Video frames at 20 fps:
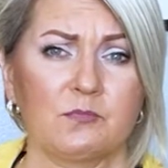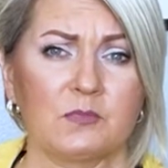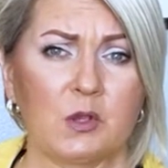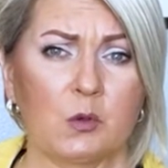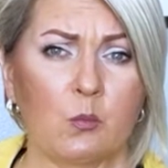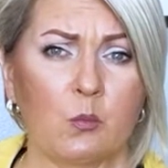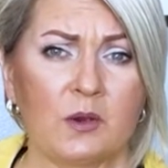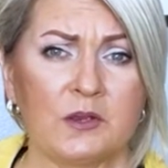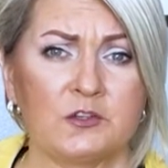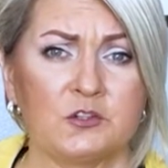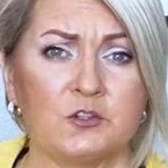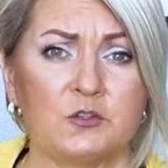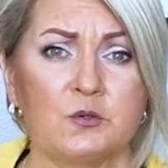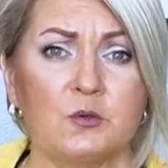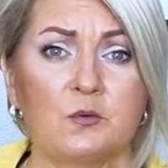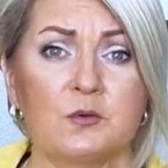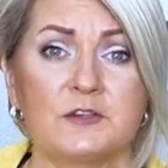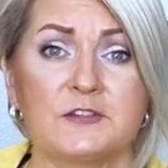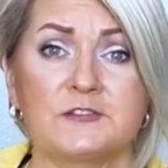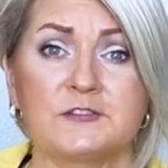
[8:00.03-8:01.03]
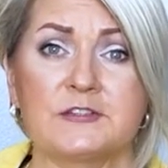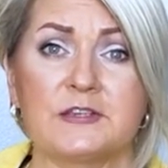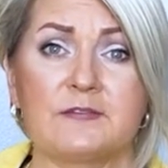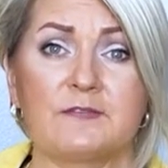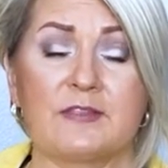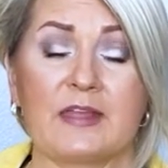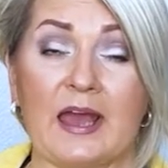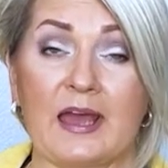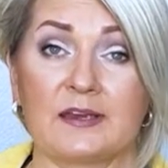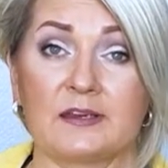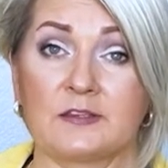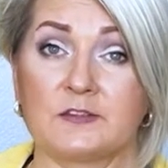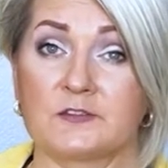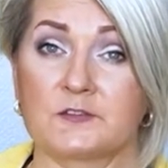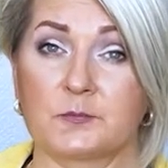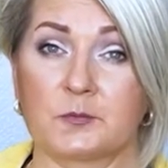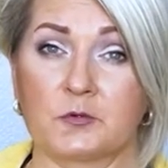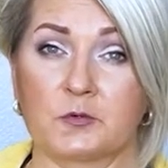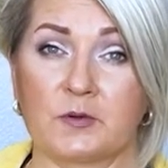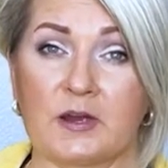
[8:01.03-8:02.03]
When you receive that
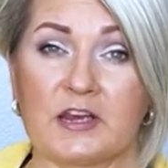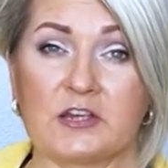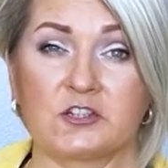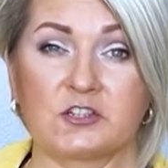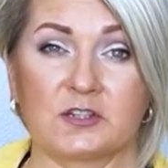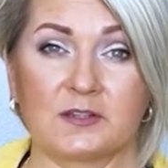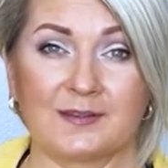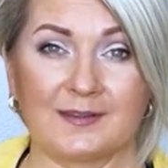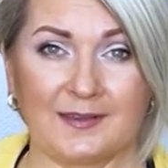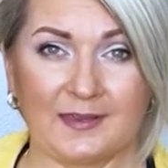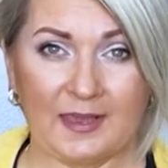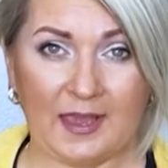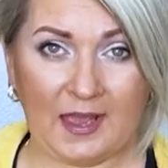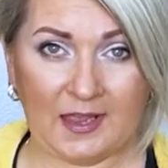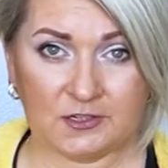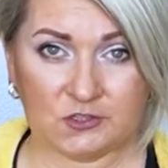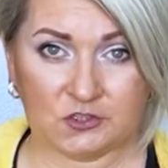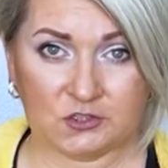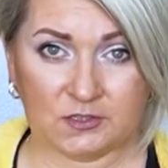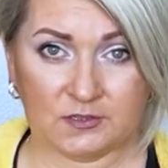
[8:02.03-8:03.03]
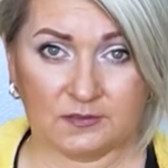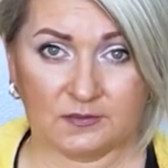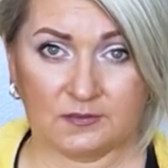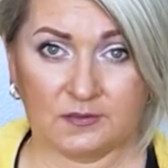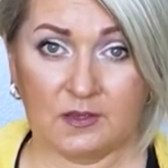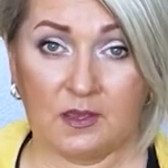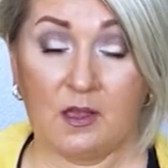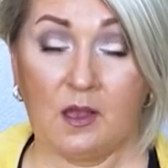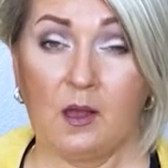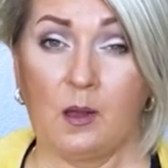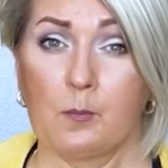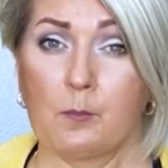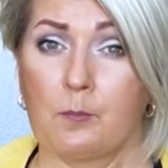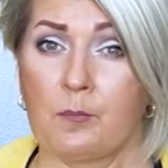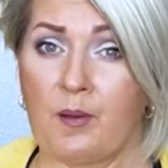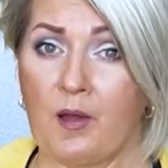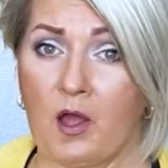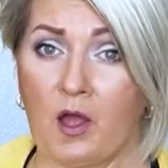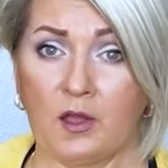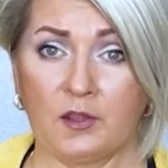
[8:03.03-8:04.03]
inspiration, catch it,
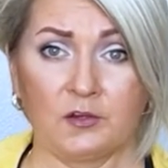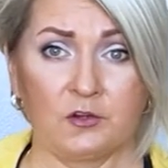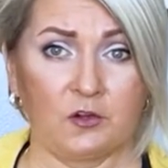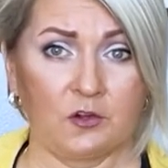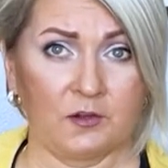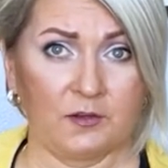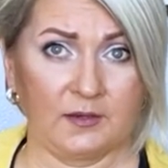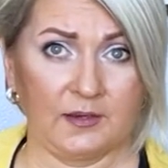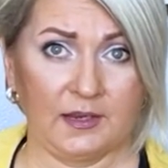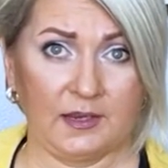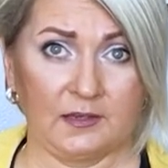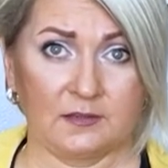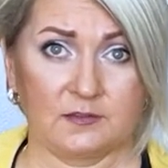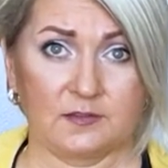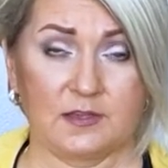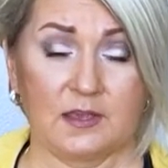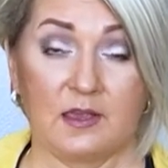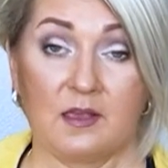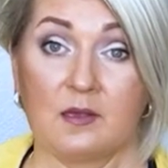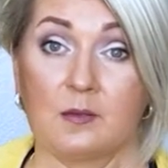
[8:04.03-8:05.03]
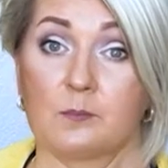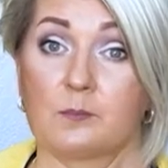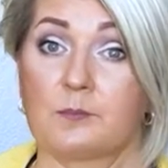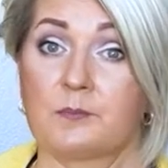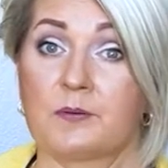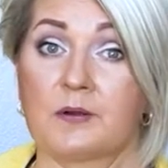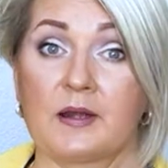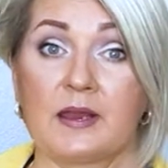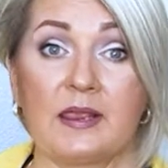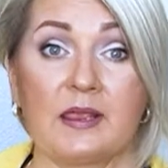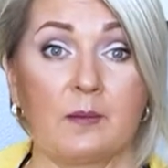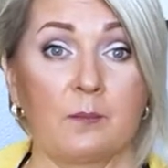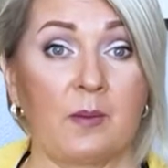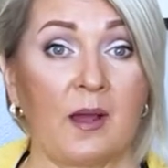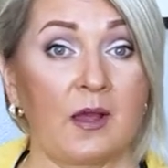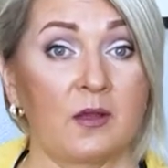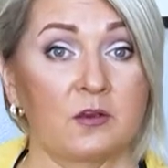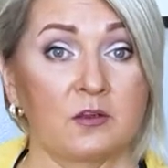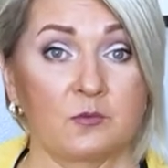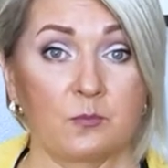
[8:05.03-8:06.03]
ponder on it, pray
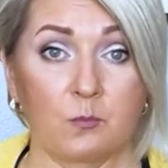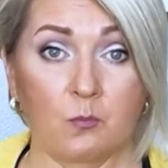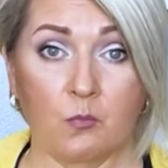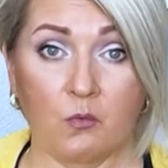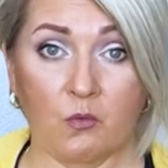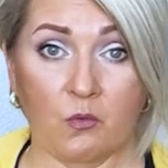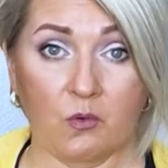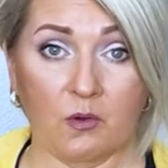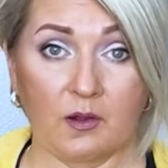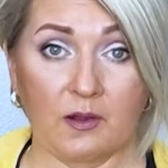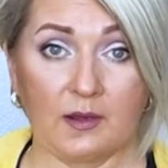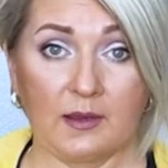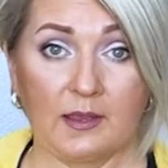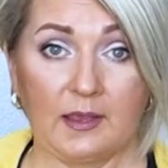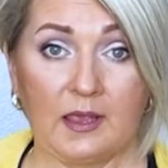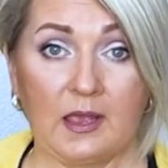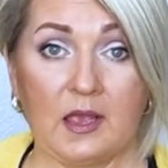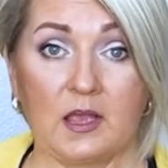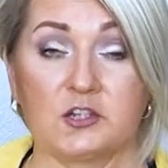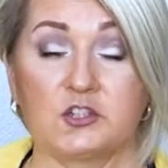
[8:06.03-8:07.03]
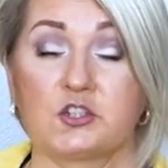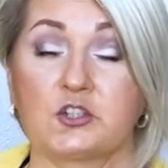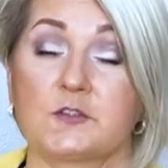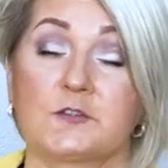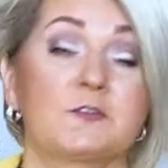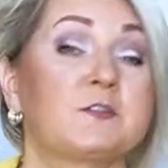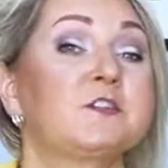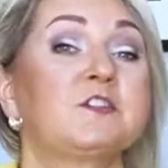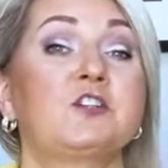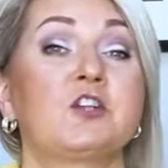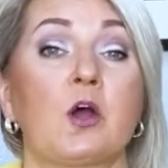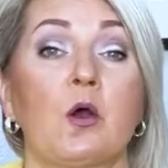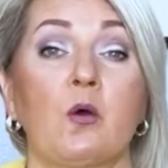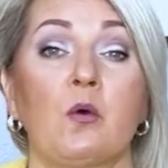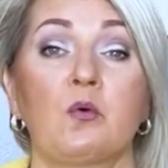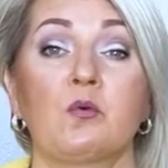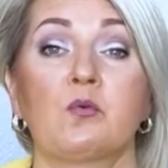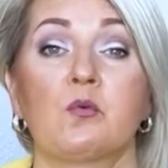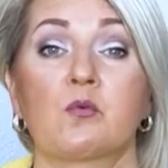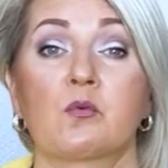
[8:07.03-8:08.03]
about it more. Just
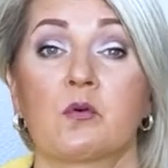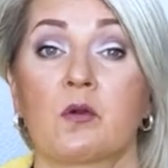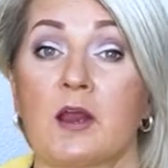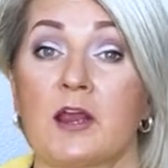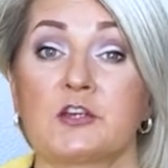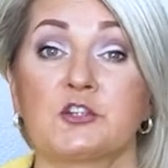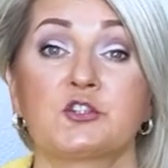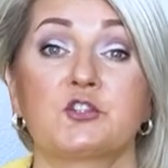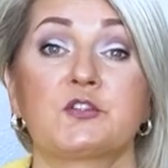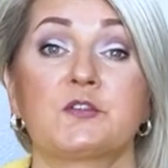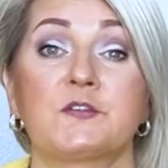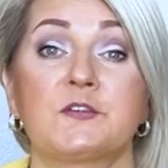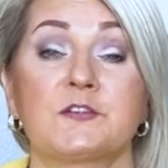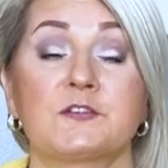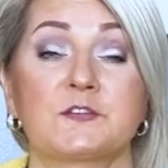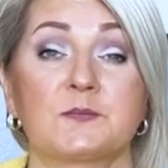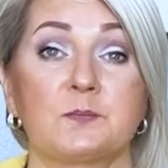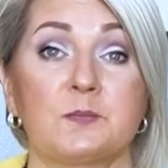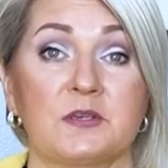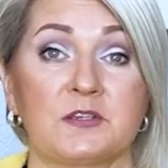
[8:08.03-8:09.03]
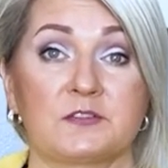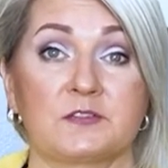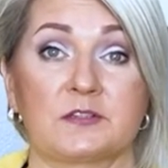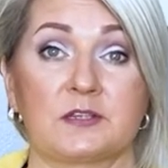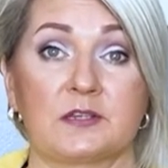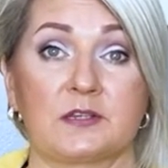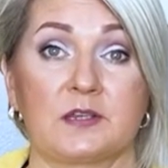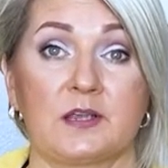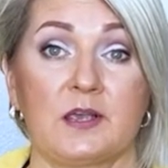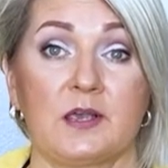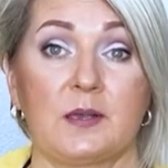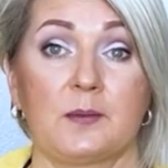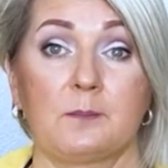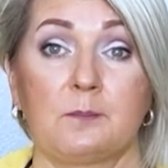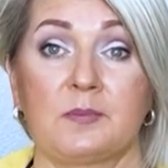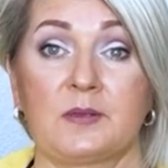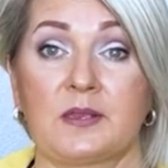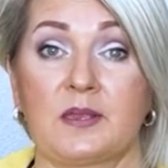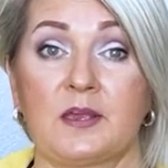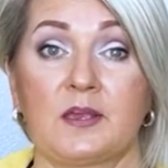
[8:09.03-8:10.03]
don't rush to dismiss it,
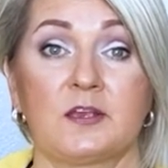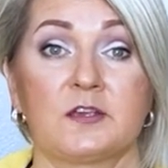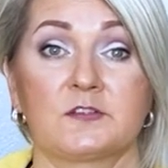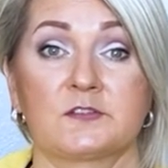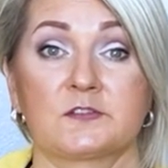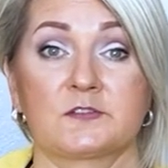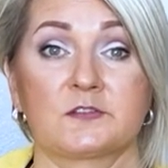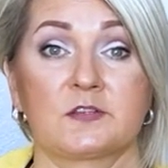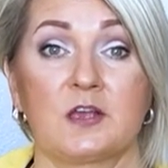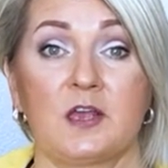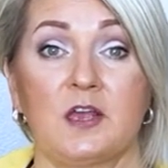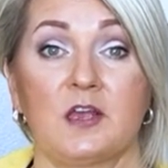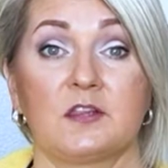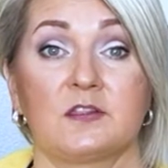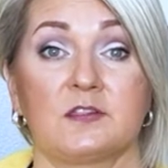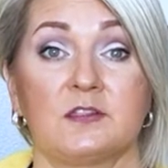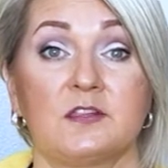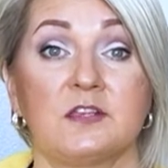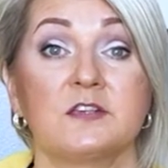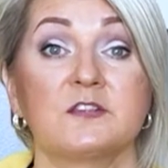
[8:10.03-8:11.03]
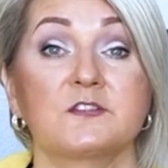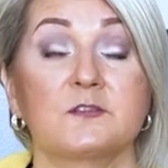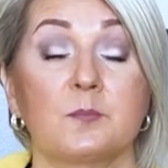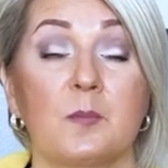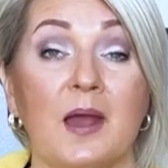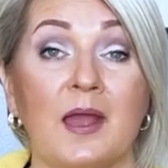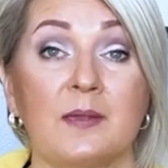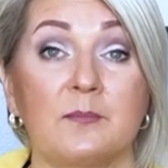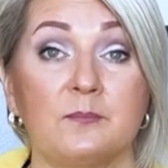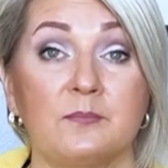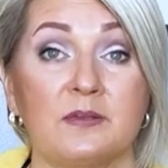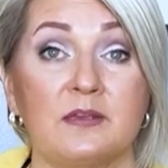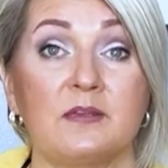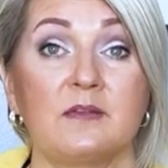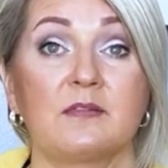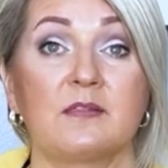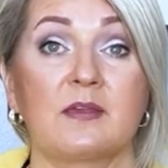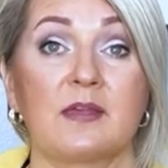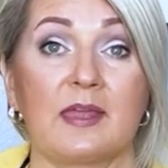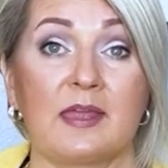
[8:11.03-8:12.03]
because this might
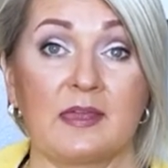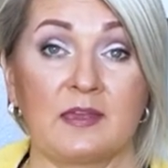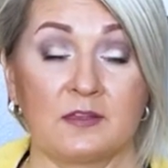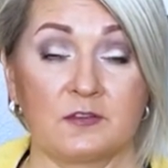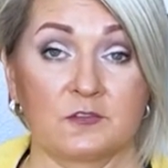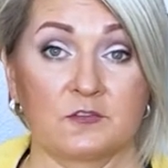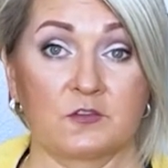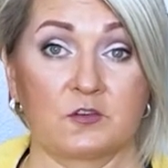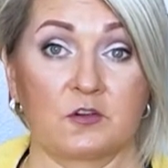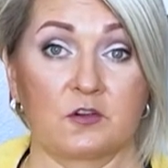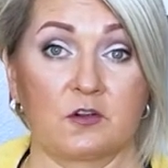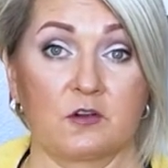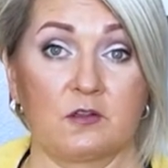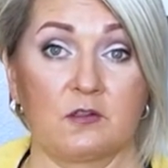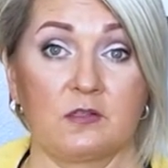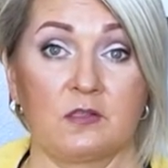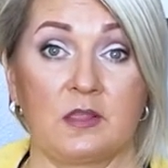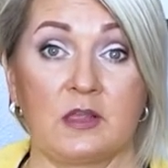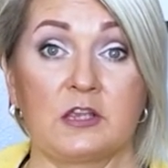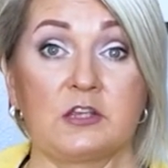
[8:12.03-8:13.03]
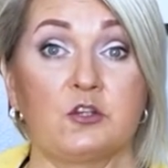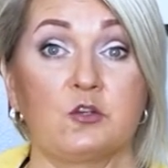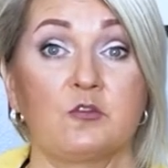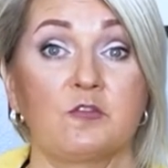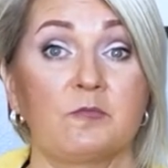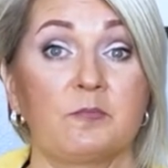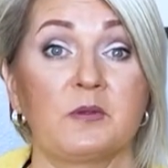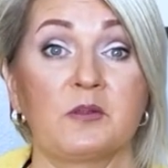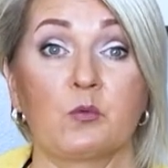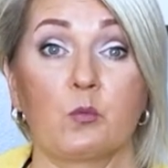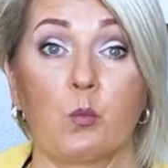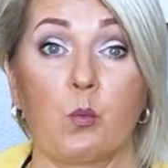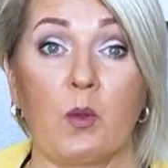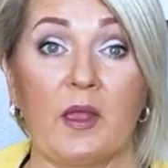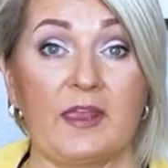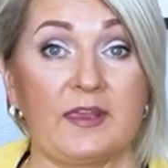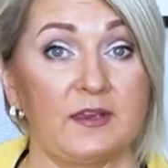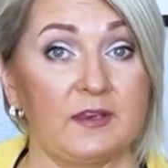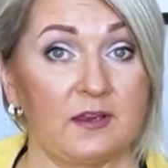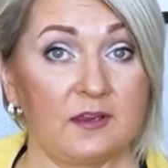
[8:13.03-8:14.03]
be the answer that you've been
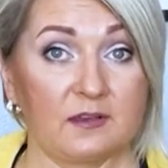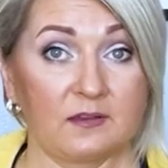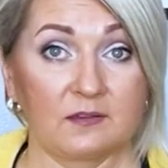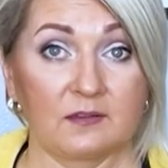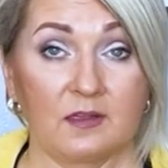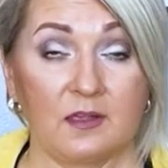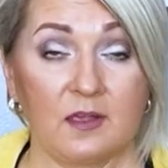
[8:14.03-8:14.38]
waiting.